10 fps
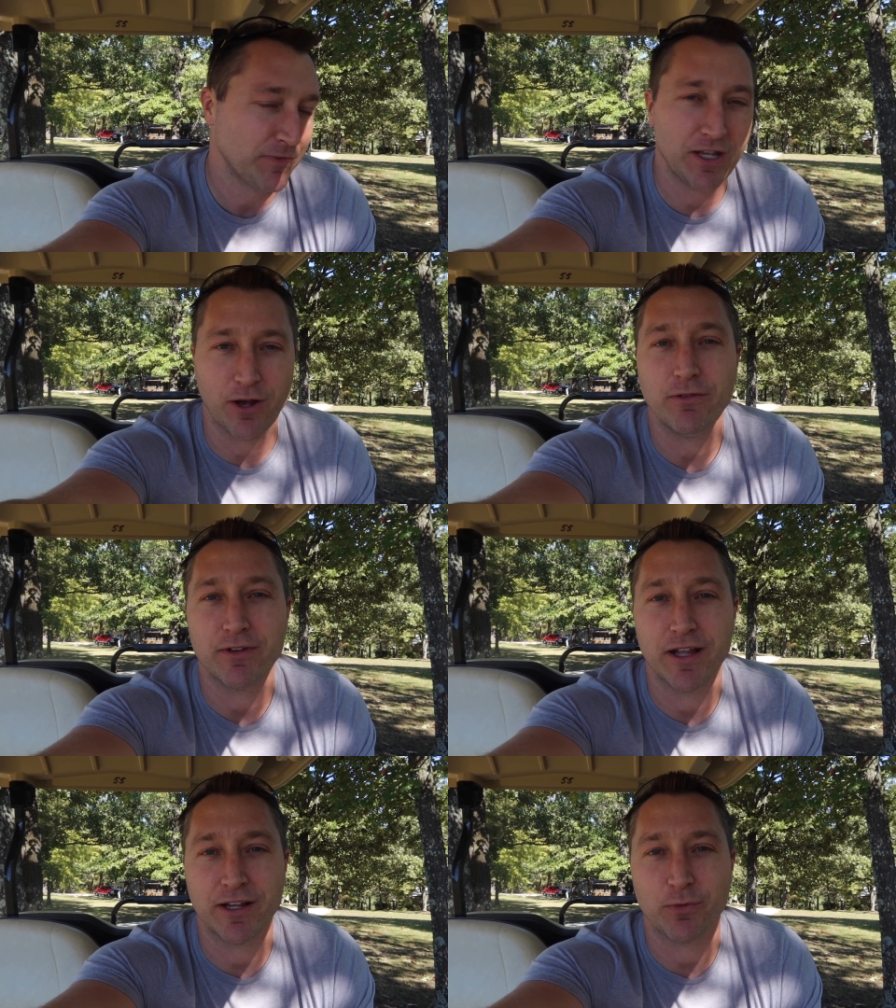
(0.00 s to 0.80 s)
you know,
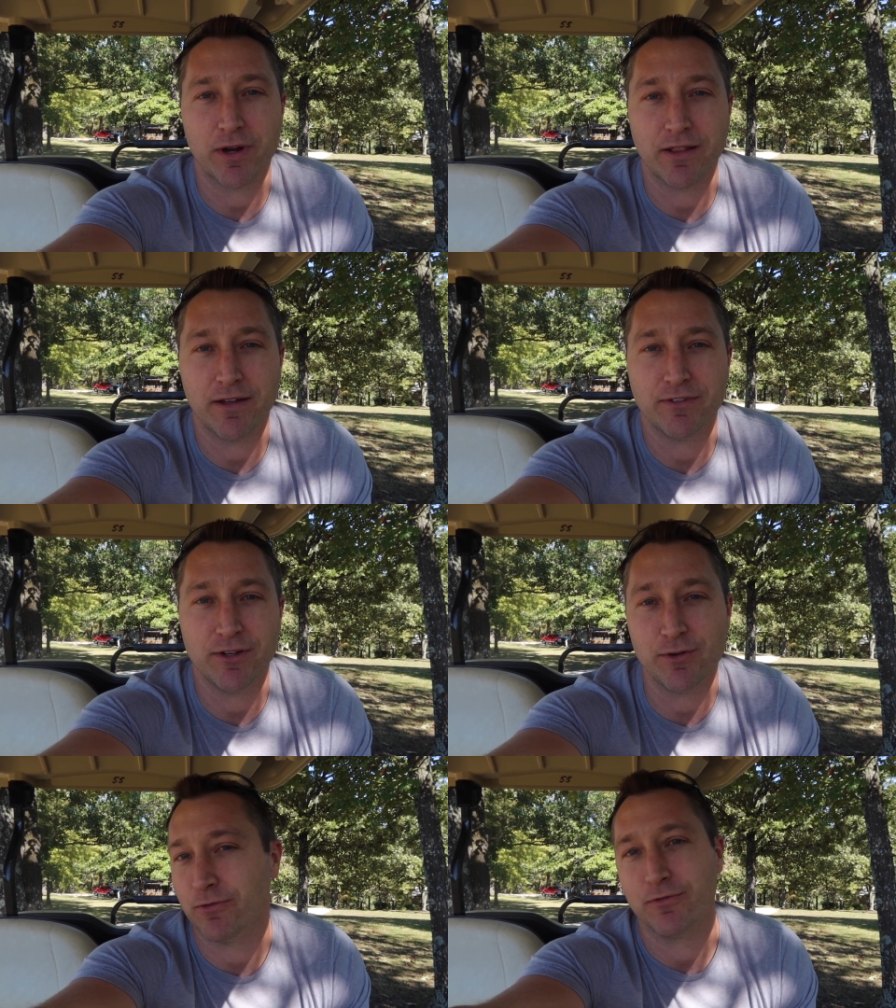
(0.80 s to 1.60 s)
that's what I love to
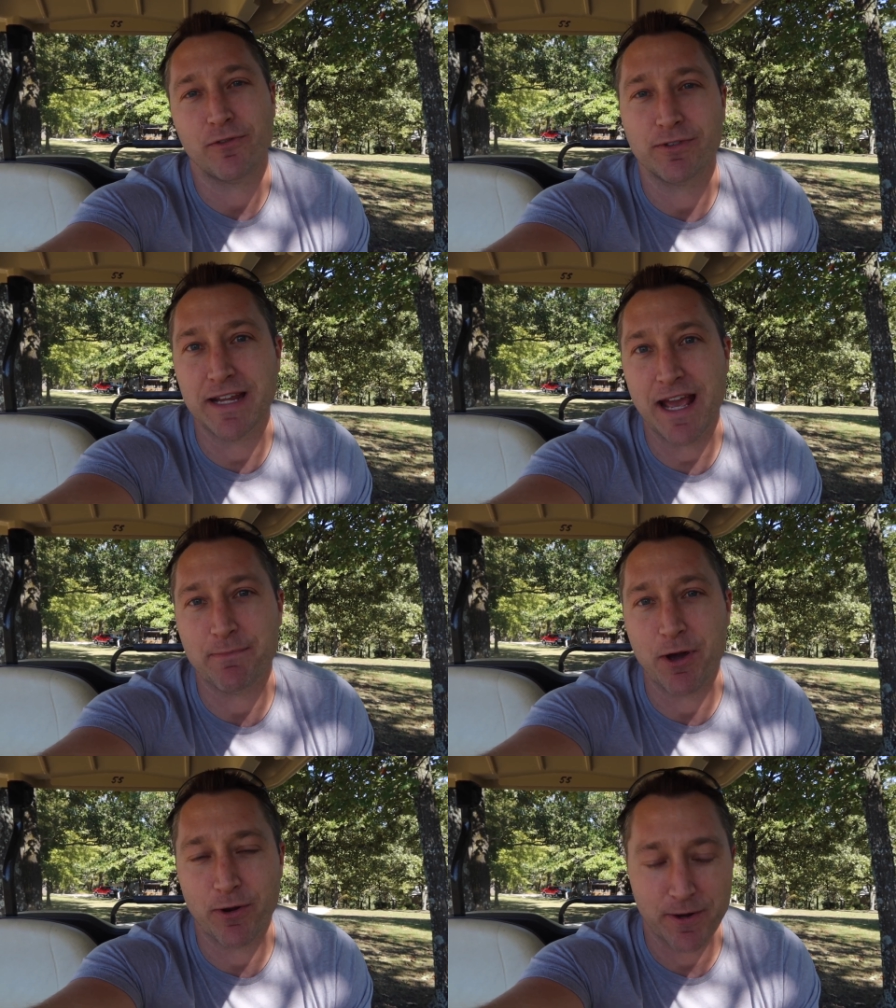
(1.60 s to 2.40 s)
do. Dad
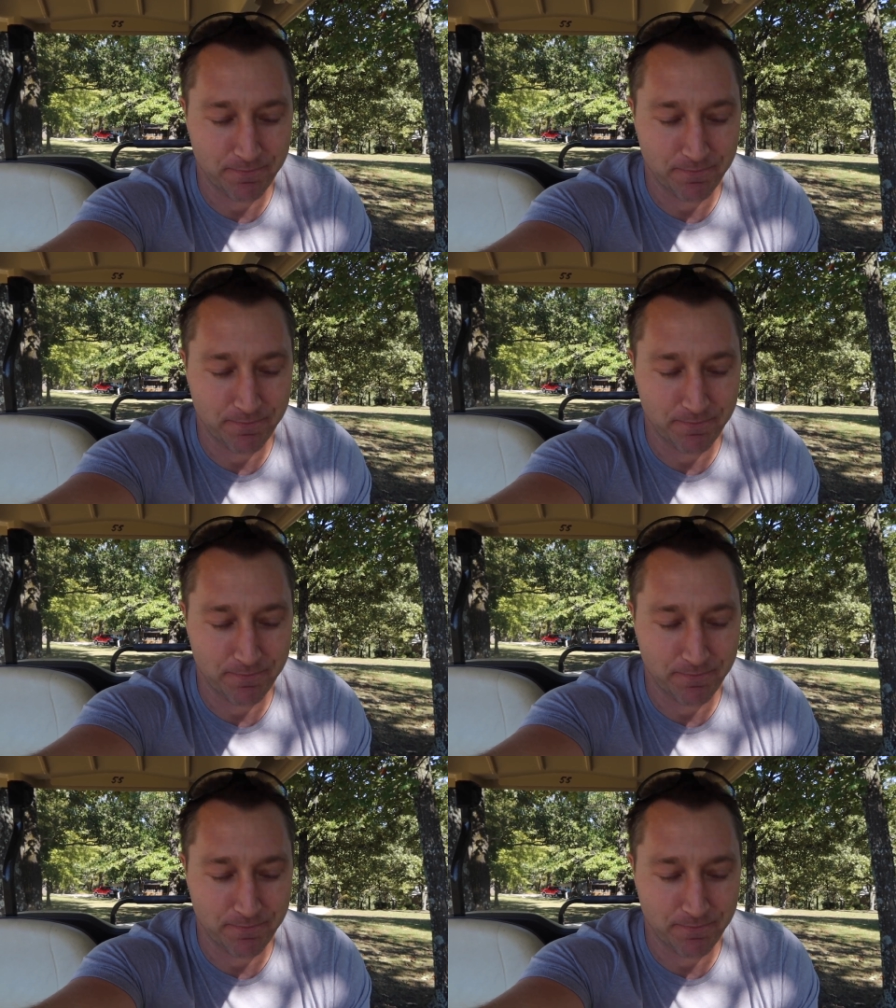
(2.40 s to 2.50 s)
mode.